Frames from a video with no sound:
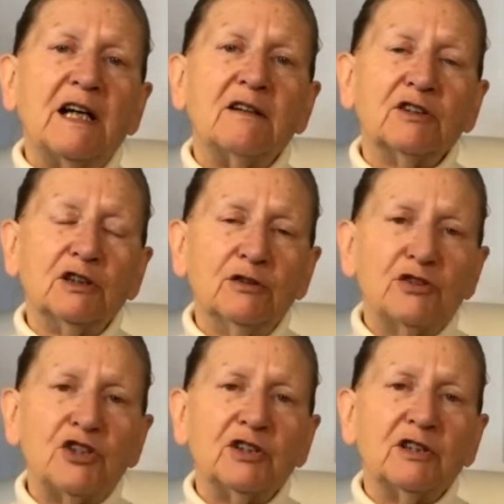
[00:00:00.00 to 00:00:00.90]

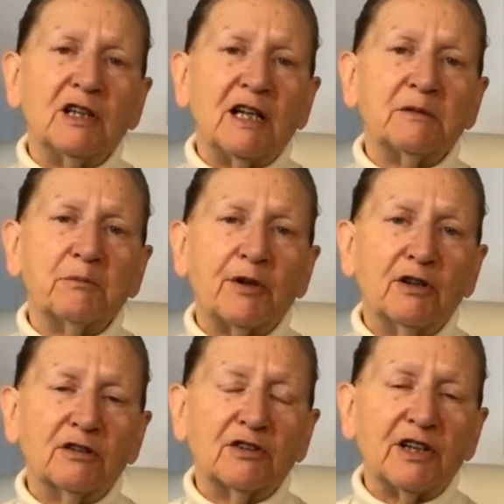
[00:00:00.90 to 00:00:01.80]
evolution and
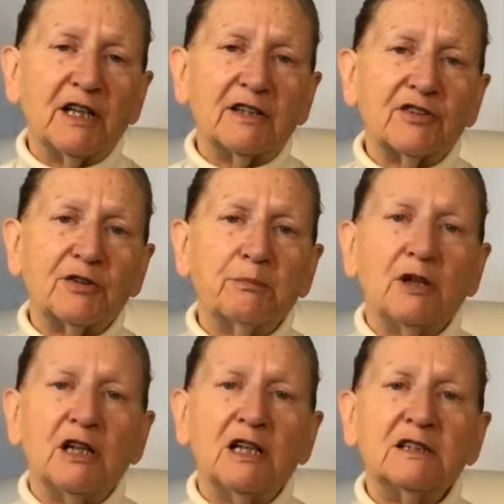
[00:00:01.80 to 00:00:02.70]
progress,
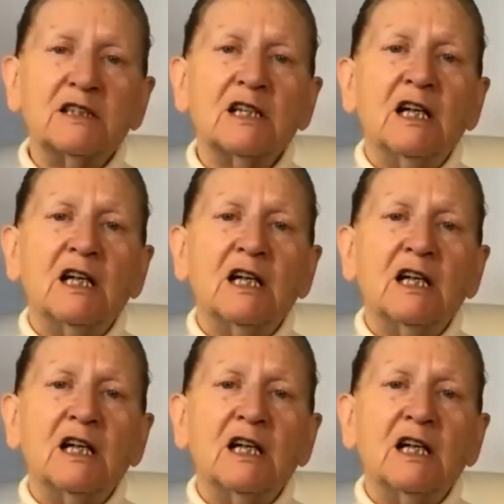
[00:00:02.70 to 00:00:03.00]
but